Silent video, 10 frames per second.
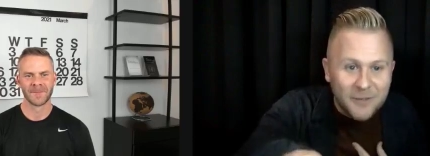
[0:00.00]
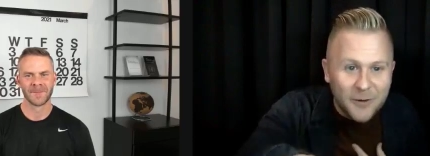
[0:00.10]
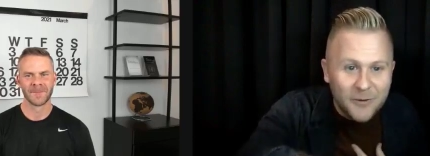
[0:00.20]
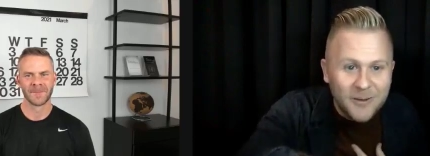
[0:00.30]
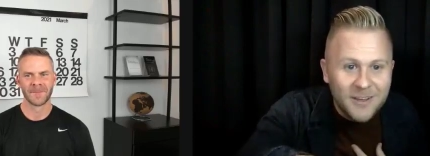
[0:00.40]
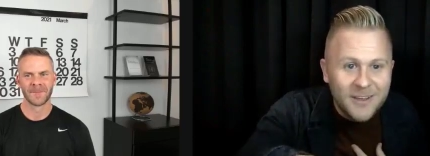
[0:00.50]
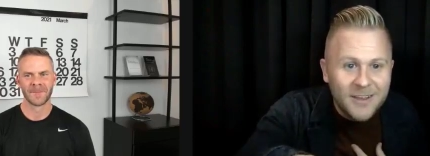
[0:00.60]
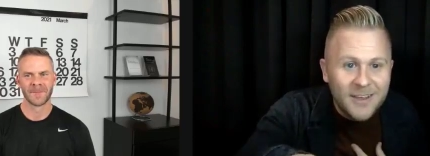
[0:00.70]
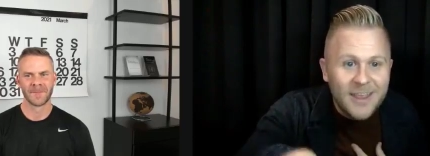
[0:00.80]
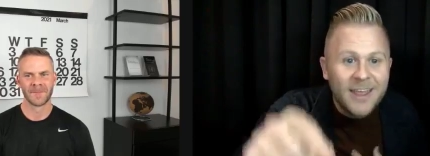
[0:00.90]
Speaker 1: of you.
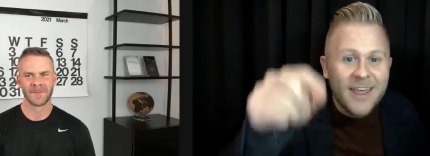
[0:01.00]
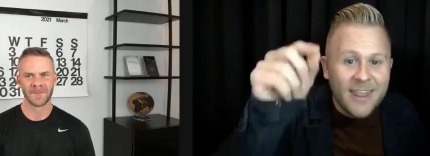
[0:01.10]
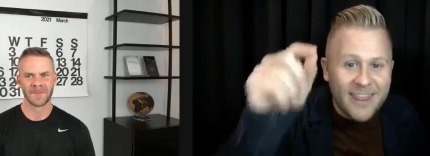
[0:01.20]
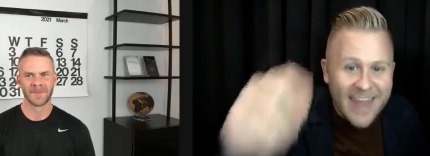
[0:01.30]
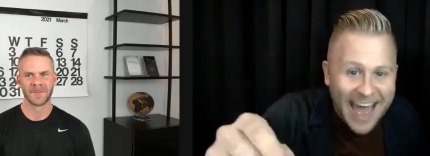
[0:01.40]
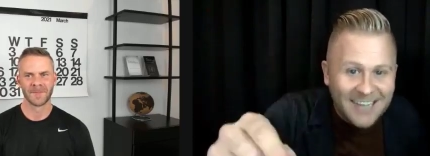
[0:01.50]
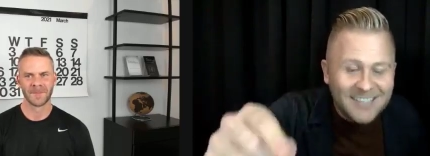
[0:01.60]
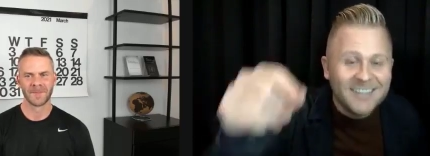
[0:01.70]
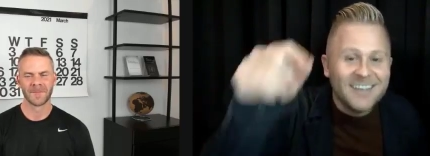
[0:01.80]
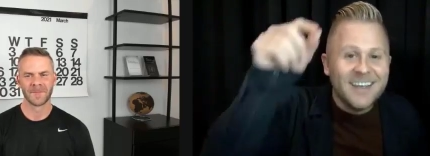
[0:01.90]
That,
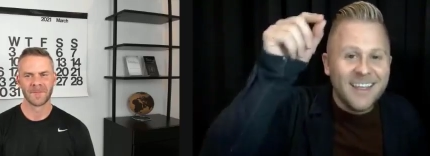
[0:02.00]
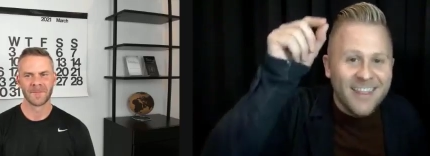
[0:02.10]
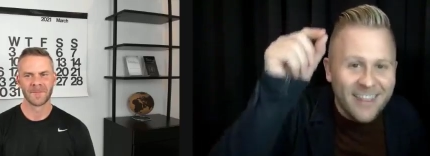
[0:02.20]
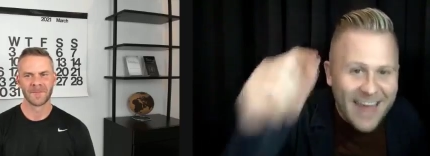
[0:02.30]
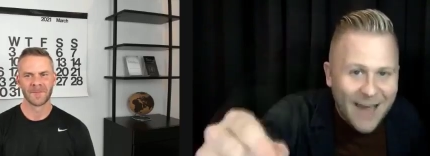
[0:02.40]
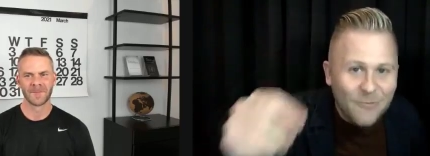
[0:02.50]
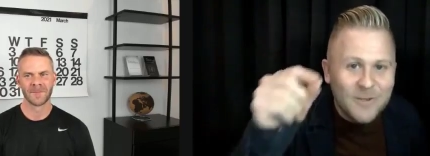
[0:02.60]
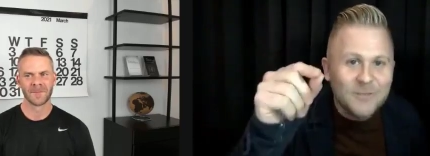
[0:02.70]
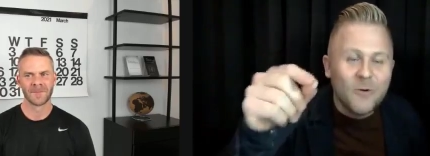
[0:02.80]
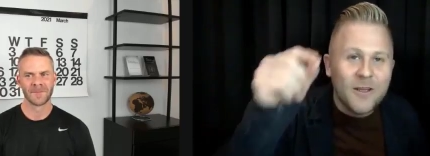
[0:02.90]
that
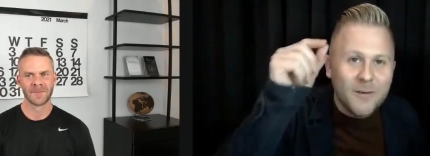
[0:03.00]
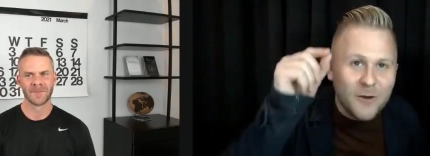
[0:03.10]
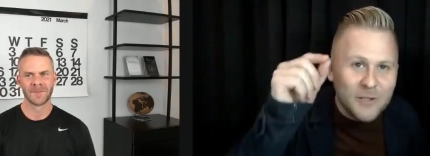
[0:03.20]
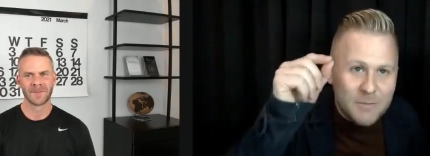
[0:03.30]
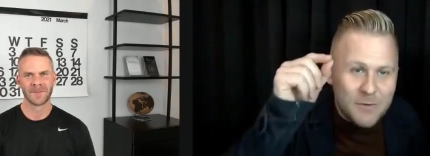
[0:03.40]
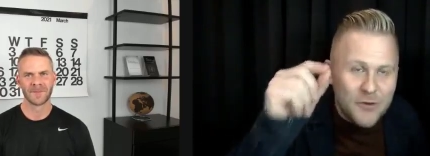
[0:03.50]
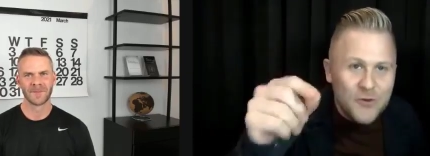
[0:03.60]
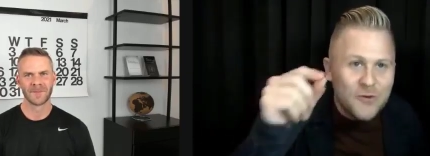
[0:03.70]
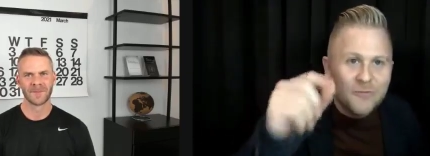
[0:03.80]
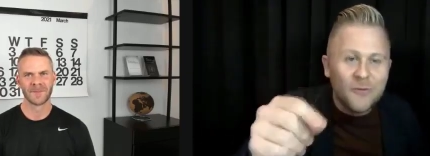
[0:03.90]
was one of the most
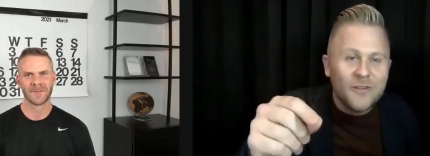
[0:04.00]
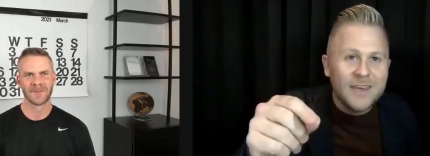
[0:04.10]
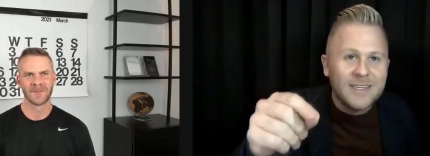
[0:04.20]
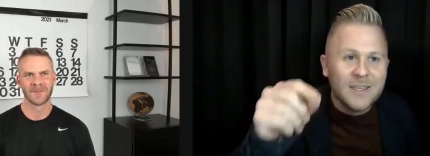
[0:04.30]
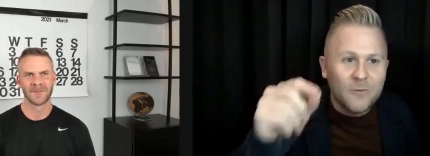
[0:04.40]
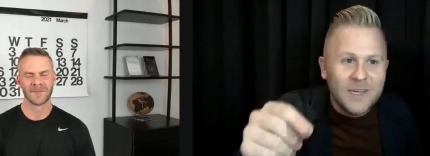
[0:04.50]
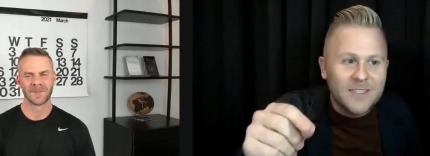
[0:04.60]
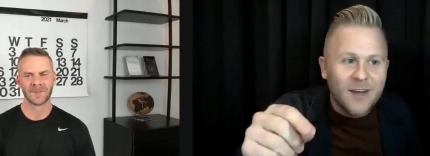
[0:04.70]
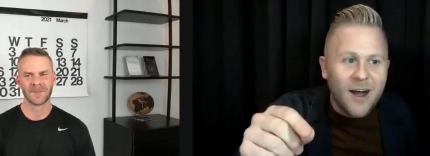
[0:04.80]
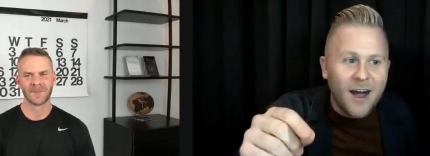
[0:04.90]
beautiful things that we
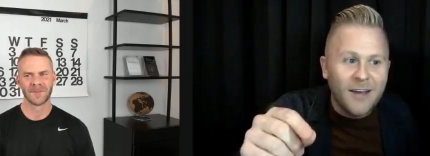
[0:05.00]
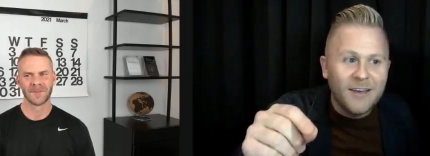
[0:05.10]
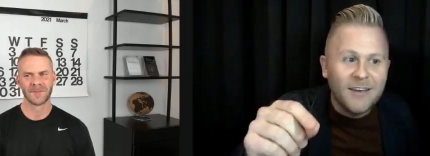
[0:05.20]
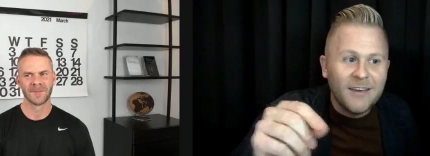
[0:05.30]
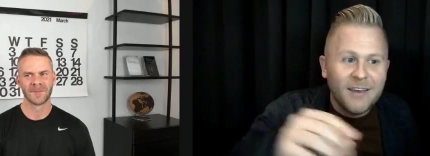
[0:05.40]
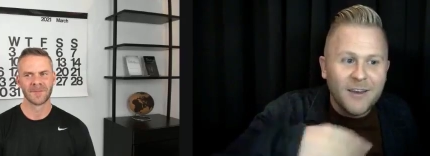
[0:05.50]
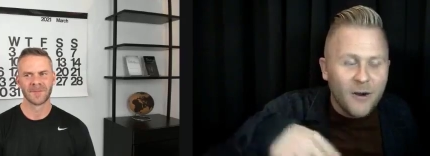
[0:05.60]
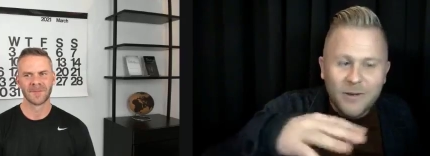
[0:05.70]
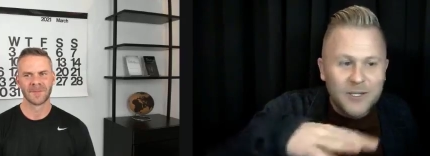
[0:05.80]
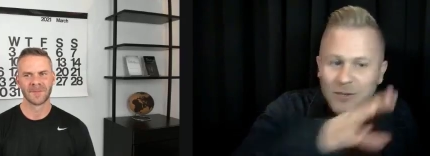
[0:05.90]
saw in
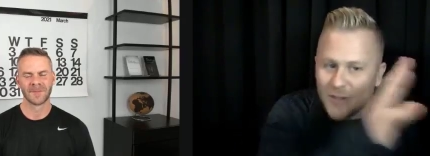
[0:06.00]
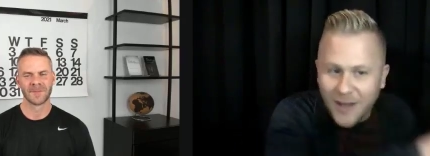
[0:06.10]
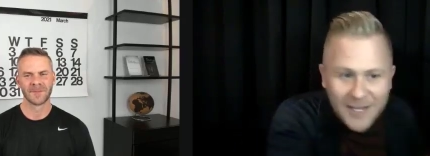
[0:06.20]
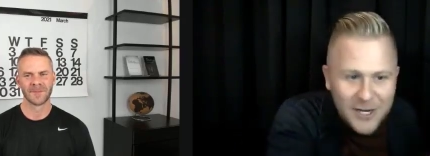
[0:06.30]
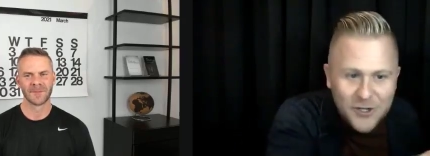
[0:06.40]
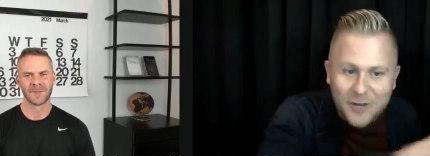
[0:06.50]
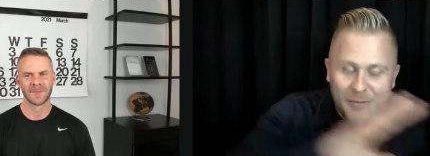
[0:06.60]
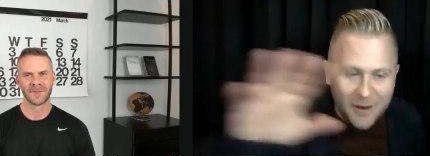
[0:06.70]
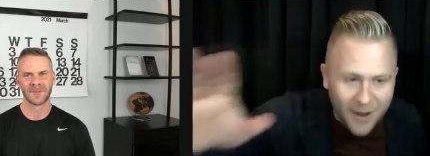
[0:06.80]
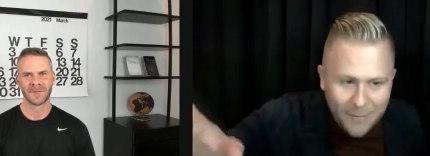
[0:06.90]
our research, not leadership,
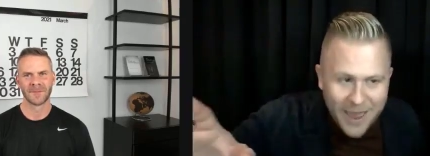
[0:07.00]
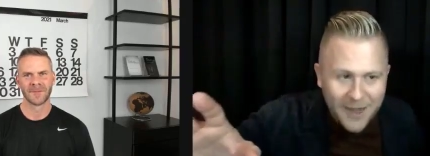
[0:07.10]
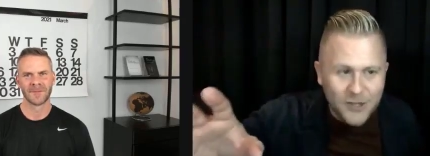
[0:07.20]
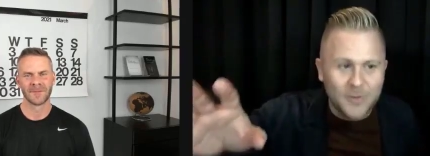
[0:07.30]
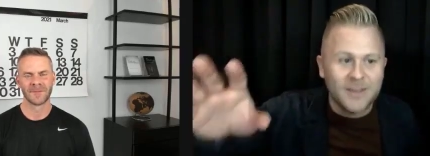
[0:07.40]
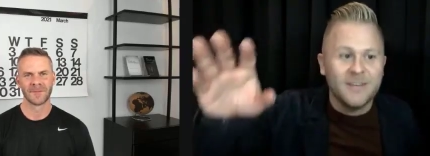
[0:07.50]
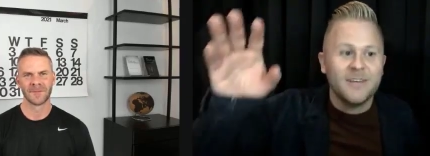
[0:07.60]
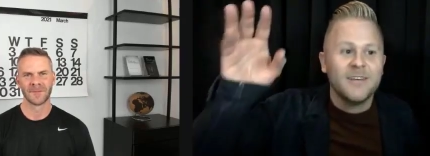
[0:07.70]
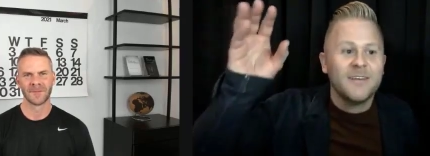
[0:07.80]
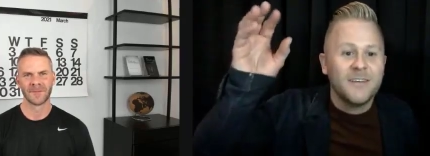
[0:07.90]
not management,
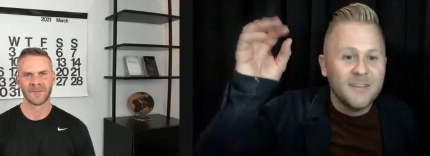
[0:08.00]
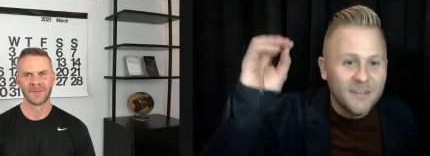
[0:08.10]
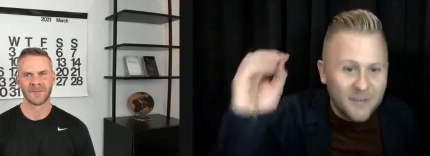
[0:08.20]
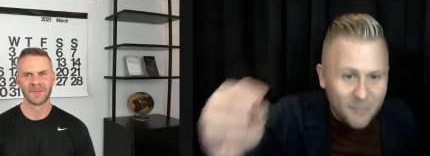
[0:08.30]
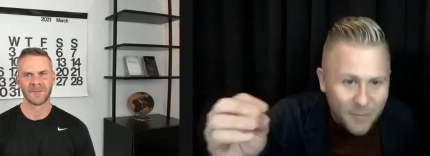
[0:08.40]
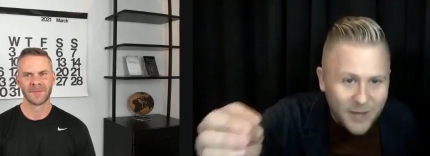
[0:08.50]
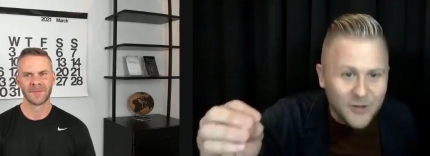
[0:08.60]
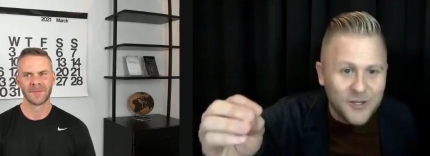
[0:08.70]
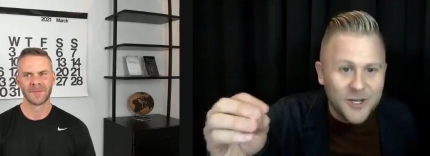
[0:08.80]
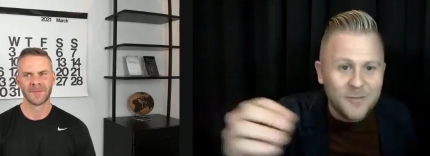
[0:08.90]

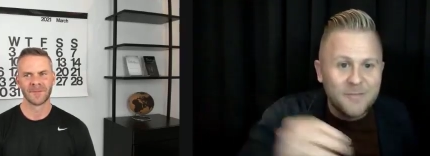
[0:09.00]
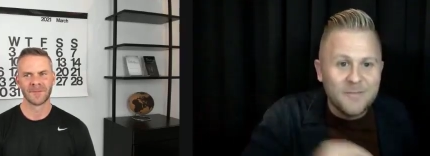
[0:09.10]
mentorship.